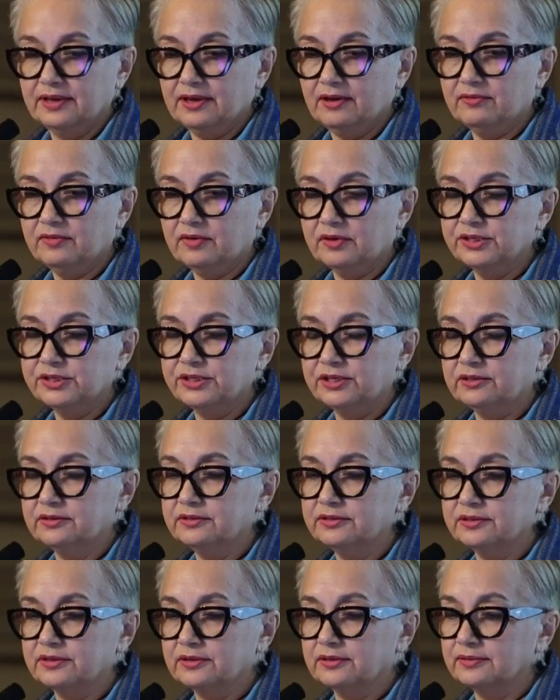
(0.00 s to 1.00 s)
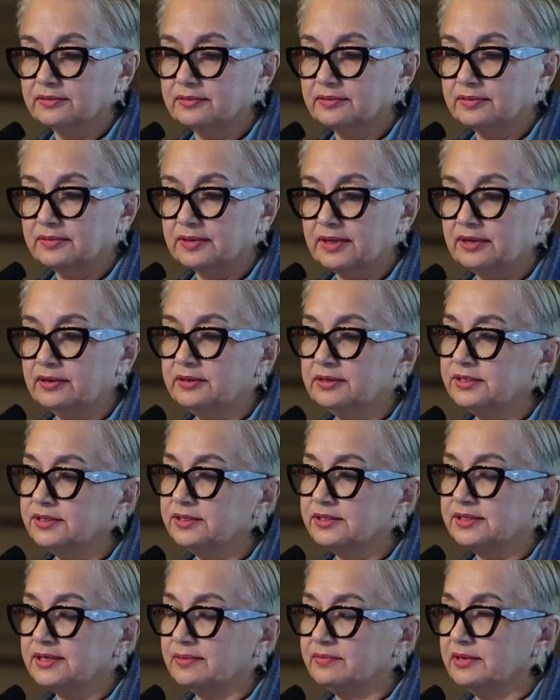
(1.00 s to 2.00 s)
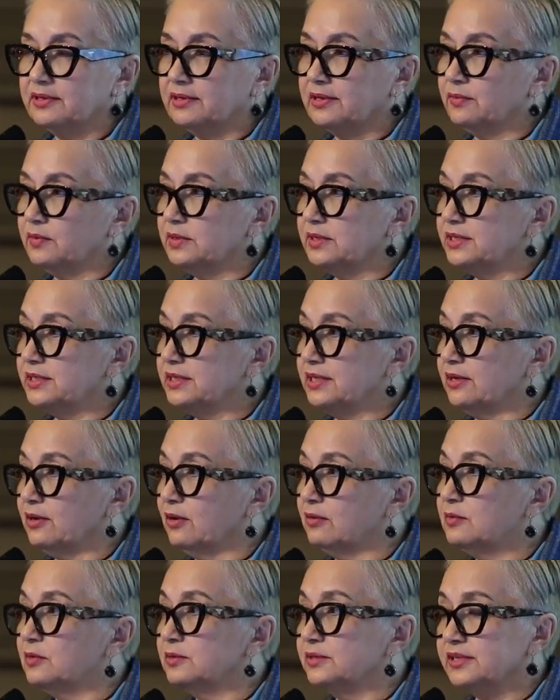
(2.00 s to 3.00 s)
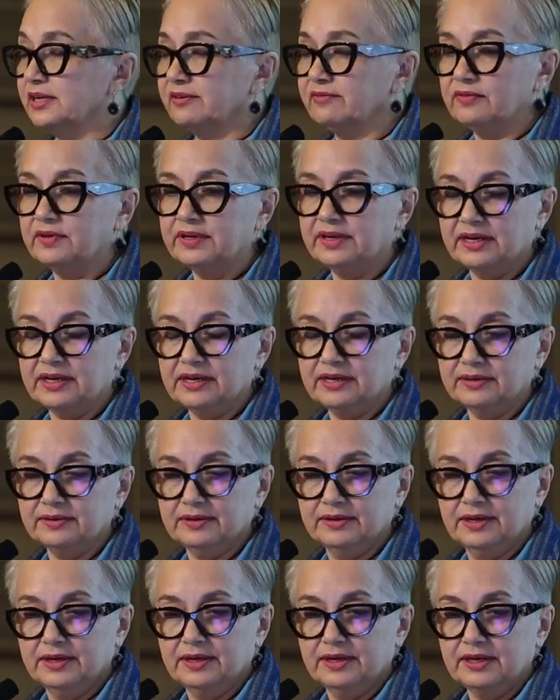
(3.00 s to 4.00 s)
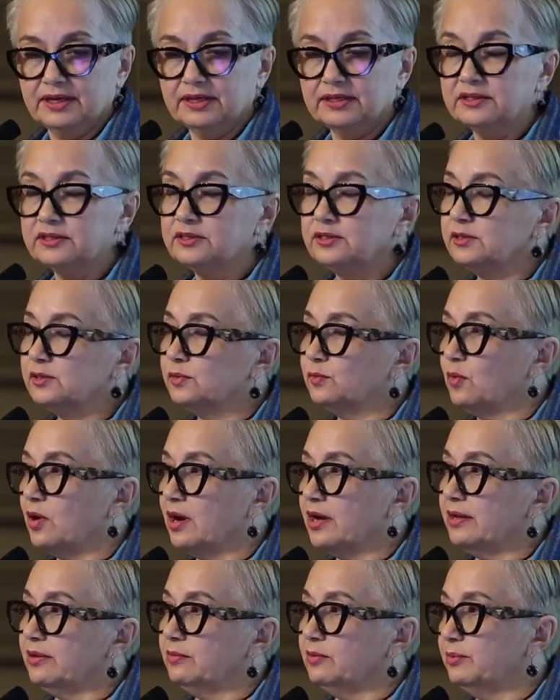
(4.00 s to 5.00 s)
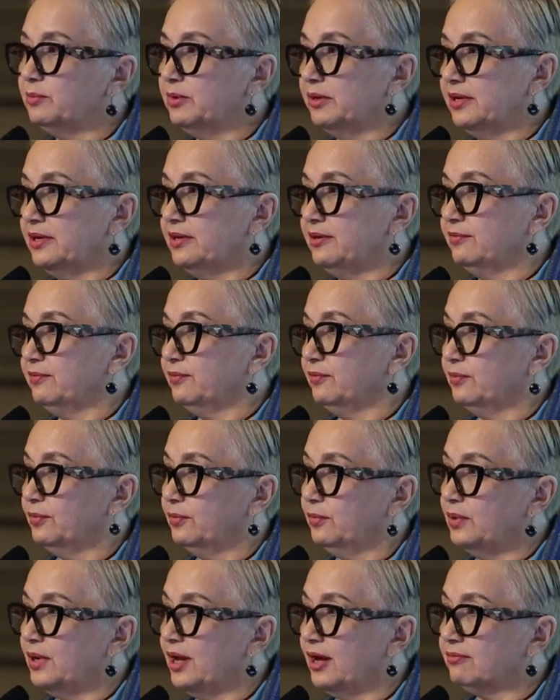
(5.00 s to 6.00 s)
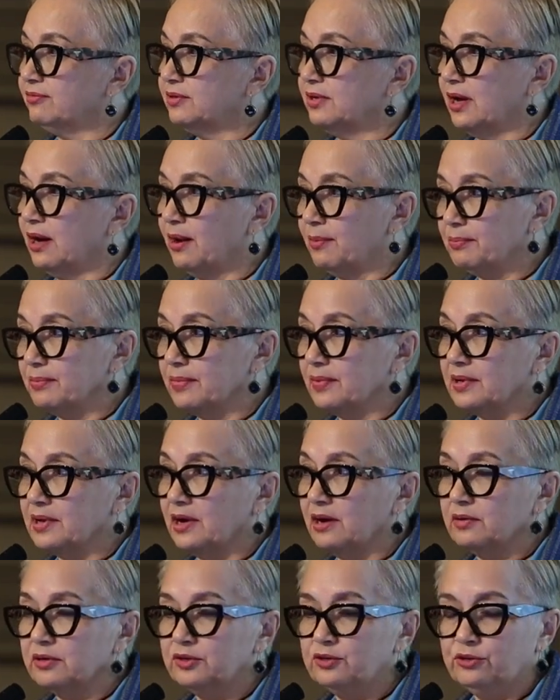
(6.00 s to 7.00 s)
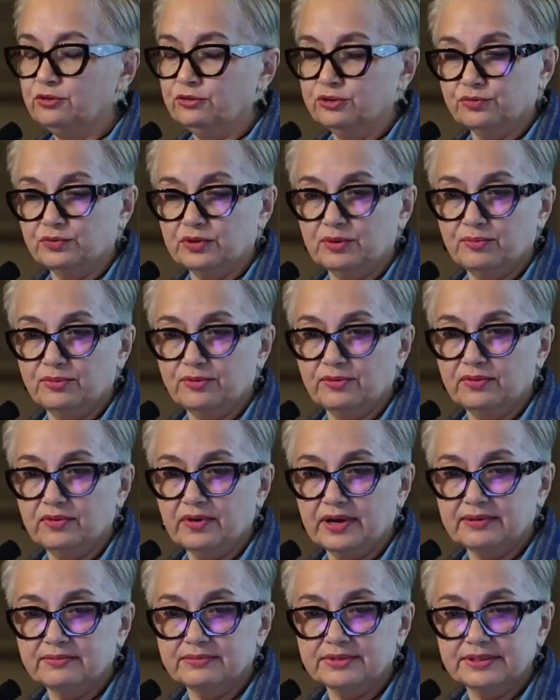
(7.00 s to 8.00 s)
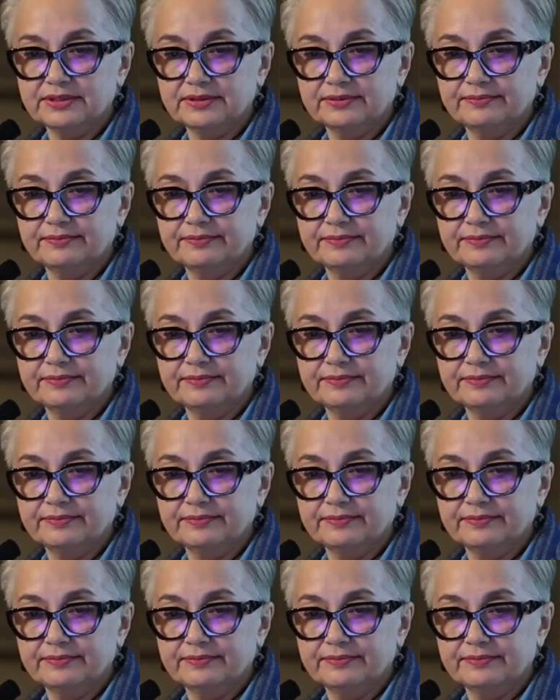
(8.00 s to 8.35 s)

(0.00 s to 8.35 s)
of our shelter. And this is something that we see almost every day. And this is why we believe we have to up our neutering programs.